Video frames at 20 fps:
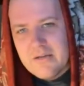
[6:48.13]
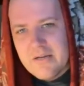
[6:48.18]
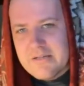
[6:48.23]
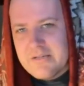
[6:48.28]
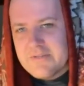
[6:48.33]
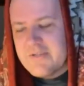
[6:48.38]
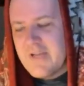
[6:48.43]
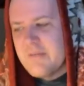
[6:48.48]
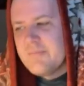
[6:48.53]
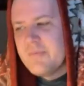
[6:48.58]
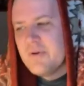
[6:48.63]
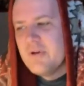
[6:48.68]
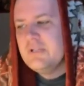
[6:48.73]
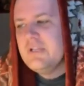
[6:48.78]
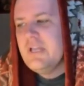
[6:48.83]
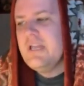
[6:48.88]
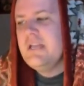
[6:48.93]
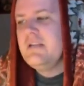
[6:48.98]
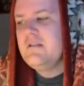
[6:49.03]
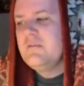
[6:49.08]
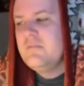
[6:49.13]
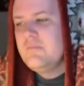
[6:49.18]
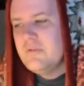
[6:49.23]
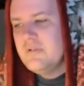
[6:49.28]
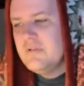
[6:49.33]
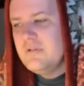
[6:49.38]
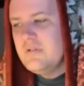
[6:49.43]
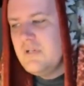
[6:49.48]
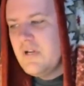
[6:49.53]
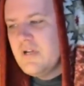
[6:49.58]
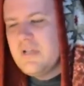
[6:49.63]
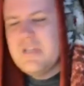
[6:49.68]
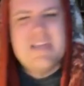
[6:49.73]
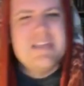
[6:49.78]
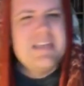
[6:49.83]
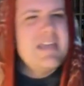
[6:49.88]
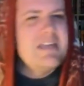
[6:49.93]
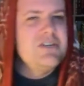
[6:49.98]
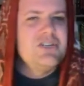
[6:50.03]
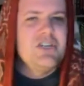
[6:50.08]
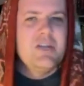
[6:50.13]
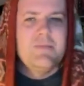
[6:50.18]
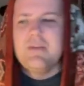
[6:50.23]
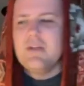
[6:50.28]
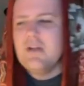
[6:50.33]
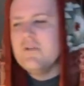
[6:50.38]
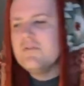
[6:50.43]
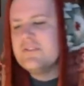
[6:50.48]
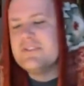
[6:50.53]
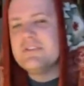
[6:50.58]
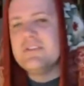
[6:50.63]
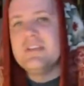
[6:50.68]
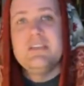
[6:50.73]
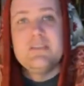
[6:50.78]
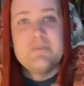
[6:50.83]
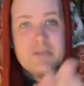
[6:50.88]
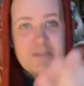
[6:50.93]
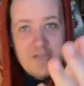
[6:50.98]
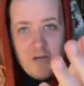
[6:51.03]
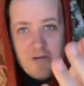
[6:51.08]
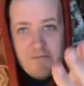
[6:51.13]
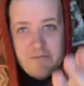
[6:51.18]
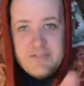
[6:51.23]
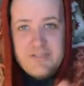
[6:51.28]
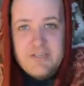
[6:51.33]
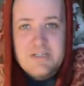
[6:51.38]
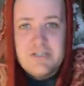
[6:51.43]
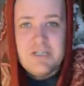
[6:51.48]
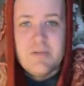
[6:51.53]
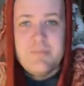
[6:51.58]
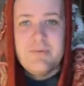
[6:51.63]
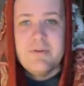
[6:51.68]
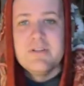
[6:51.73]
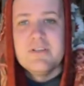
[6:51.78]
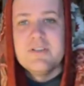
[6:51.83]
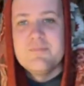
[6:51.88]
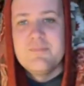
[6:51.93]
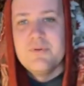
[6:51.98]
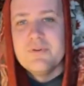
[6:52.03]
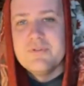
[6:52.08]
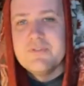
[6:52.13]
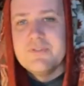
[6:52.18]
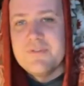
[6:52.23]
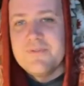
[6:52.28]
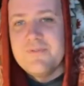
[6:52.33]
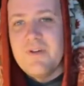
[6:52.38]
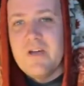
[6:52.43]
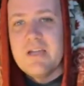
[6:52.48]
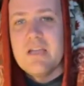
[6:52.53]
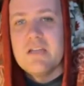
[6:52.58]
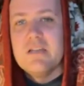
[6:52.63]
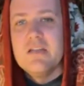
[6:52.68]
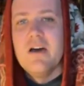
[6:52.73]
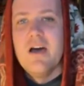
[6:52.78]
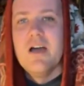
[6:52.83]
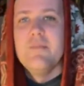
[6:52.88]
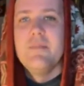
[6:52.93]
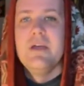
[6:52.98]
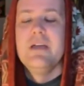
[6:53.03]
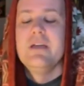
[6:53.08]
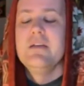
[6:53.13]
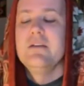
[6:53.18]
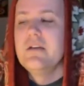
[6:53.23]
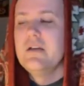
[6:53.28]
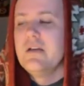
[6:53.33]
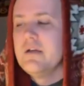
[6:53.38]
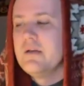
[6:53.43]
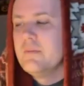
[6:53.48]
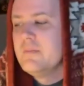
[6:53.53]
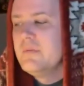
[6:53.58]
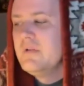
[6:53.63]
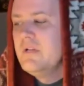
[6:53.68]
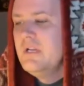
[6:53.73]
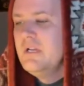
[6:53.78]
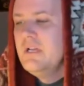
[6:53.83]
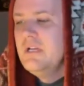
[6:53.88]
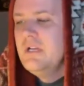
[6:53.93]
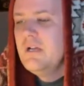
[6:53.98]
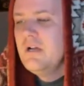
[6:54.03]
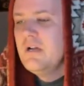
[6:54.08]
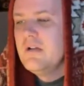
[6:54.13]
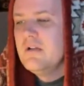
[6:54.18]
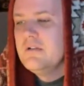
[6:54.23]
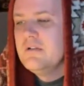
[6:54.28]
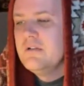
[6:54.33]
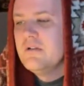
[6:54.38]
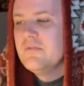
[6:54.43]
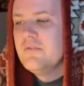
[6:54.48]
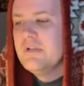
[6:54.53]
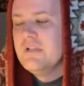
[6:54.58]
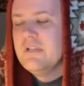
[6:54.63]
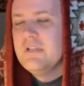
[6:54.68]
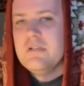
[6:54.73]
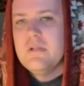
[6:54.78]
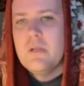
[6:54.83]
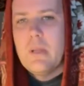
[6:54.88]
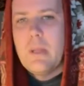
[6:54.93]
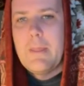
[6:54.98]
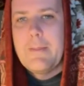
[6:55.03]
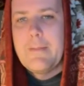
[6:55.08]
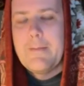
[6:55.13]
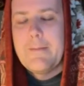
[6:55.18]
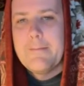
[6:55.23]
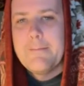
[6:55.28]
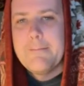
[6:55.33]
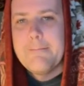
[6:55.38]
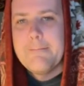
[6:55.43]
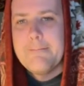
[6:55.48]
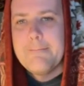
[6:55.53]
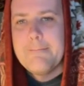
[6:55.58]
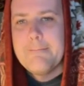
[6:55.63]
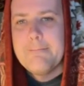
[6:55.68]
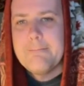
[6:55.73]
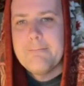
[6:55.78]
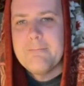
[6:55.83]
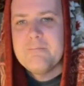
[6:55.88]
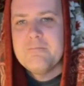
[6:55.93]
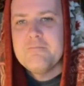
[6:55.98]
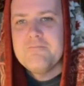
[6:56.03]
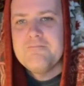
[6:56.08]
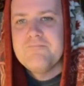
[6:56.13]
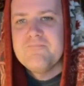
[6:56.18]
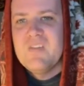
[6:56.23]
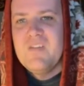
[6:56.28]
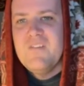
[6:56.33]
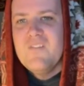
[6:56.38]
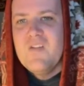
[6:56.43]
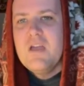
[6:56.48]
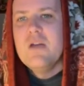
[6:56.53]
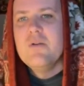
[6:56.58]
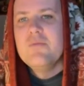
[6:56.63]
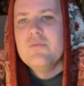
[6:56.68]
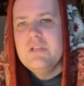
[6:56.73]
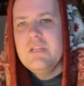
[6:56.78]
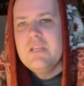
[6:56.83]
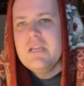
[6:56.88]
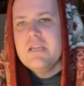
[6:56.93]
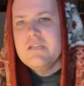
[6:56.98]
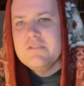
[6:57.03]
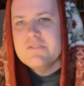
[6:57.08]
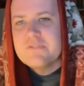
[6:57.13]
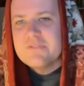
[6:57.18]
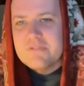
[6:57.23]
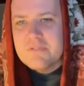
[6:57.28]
I just had Berlin, but you know, again, shipping overseas. I the overseas shipping on these books is a fucking nightmare. Um, this I, is really, mesmerizing. It really is.